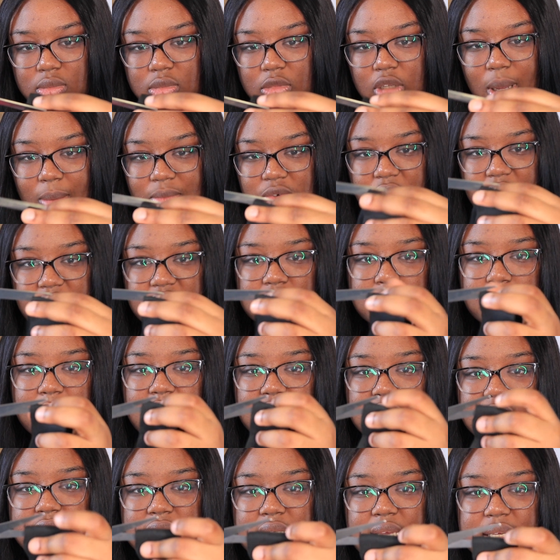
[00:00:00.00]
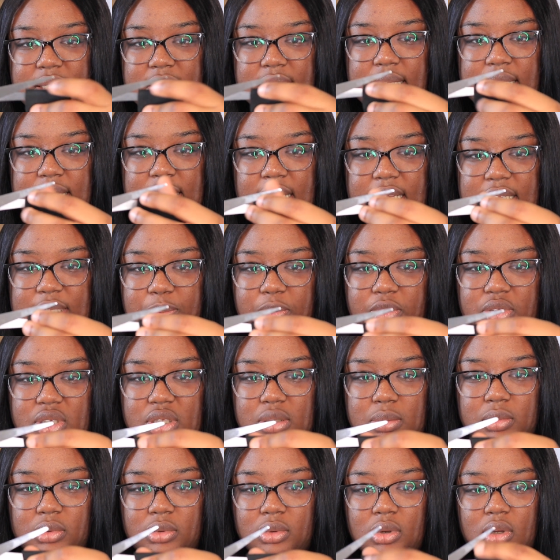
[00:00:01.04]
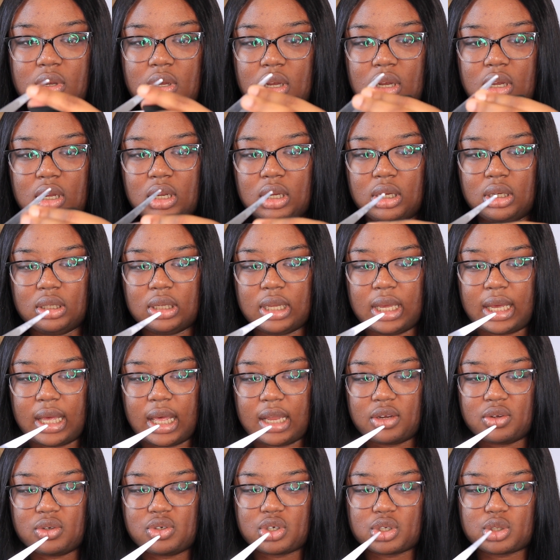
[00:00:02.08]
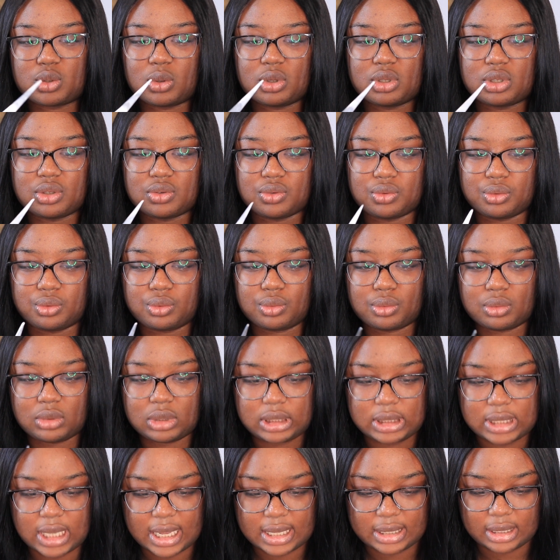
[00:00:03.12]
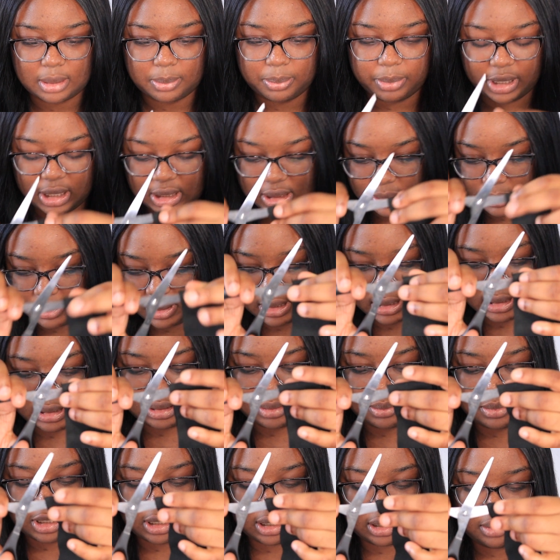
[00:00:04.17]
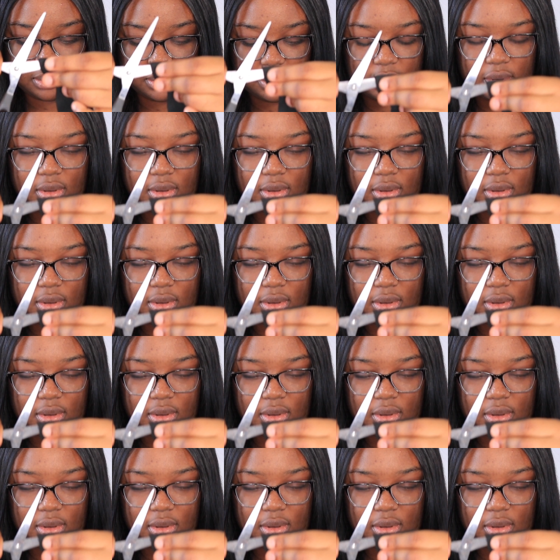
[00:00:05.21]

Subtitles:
I'm trying to make this as neat as possible. Like, I don't just want to tear it apart, but at the same time